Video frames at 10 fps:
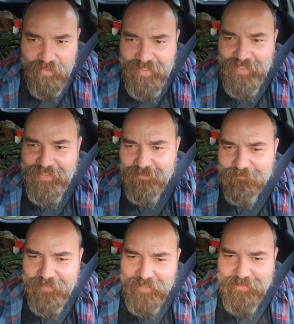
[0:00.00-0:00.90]
Is
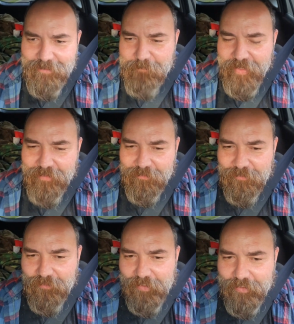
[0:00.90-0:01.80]
Vlad the
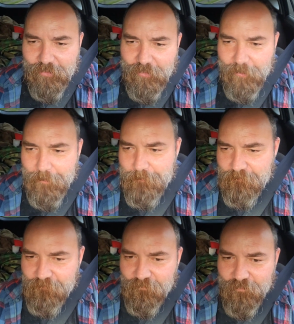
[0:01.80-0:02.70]
Impaler like
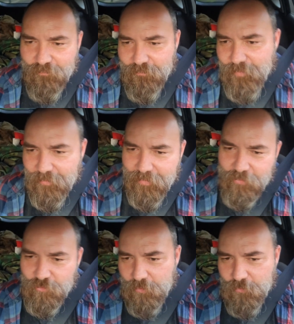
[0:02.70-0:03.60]

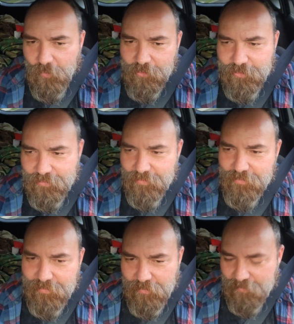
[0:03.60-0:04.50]
George Washington is
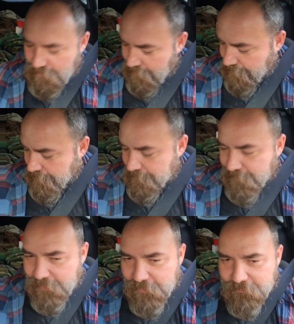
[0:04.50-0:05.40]
to us or Abraham
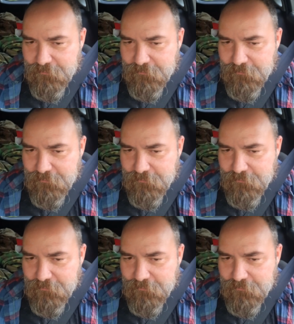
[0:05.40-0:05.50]
Lincoln?